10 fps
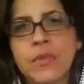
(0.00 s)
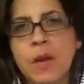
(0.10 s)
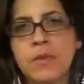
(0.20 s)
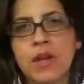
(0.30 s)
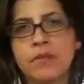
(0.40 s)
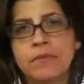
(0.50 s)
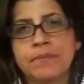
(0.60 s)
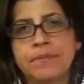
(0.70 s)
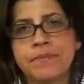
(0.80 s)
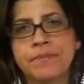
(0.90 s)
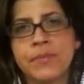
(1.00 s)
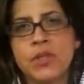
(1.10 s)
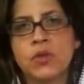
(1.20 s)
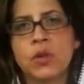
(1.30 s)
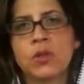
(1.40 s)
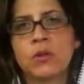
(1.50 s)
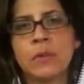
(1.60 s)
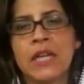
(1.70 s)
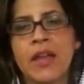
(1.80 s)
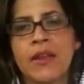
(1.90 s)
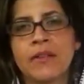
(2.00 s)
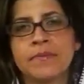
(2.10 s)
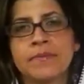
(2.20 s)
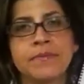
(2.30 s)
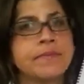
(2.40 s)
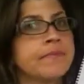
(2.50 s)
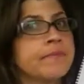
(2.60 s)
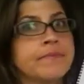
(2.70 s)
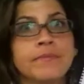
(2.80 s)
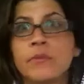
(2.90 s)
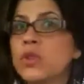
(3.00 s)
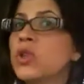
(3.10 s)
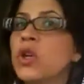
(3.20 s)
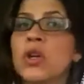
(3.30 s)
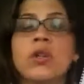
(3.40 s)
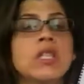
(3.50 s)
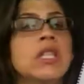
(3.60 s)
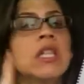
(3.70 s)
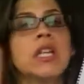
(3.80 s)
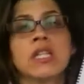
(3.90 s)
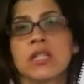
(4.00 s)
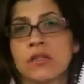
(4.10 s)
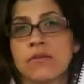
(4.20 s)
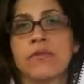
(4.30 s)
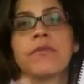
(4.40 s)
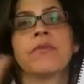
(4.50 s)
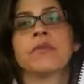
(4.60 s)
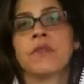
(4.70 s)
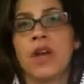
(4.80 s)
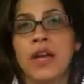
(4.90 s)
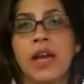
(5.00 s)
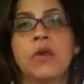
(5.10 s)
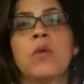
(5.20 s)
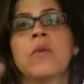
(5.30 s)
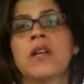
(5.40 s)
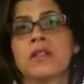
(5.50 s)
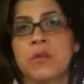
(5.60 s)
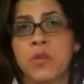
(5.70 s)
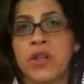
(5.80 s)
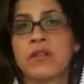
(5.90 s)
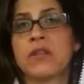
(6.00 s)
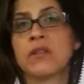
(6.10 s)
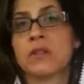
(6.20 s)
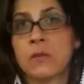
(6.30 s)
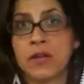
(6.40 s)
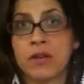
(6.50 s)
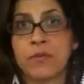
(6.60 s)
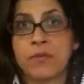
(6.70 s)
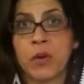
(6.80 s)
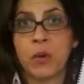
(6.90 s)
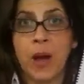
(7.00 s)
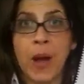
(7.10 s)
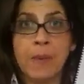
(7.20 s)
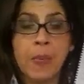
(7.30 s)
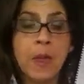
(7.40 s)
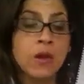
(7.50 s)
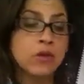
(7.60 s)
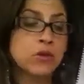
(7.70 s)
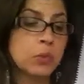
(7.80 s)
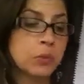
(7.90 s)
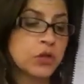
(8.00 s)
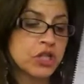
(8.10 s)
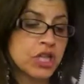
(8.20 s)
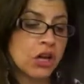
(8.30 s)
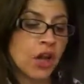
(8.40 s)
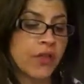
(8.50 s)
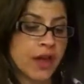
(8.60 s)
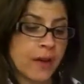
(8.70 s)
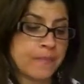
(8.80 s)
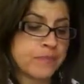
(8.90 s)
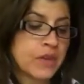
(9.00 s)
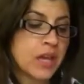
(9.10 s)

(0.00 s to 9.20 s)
I'm done. Estoy terminada. No, sigues. Hay algo más que puedes escribir. Okay? So push in on them.